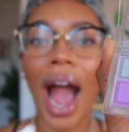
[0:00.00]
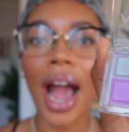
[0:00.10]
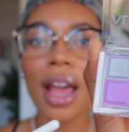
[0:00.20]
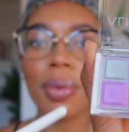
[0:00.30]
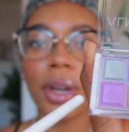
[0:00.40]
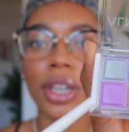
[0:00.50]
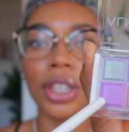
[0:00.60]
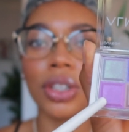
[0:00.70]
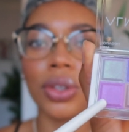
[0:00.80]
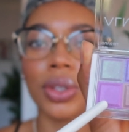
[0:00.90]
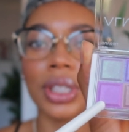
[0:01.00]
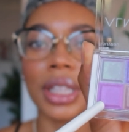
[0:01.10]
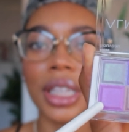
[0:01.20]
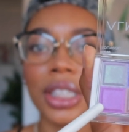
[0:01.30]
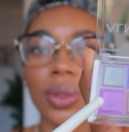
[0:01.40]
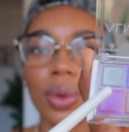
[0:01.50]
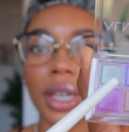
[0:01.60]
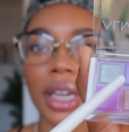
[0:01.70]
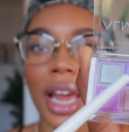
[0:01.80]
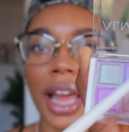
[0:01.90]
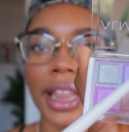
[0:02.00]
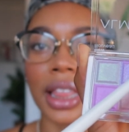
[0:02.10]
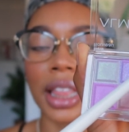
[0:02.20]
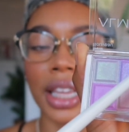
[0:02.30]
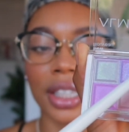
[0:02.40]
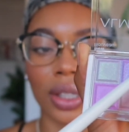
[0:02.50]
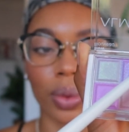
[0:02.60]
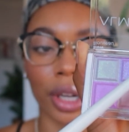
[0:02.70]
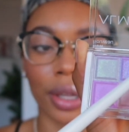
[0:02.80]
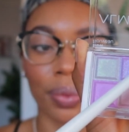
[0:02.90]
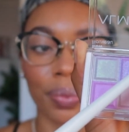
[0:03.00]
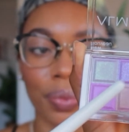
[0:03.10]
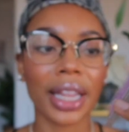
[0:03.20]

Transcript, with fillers: I am gonna use this one and this one.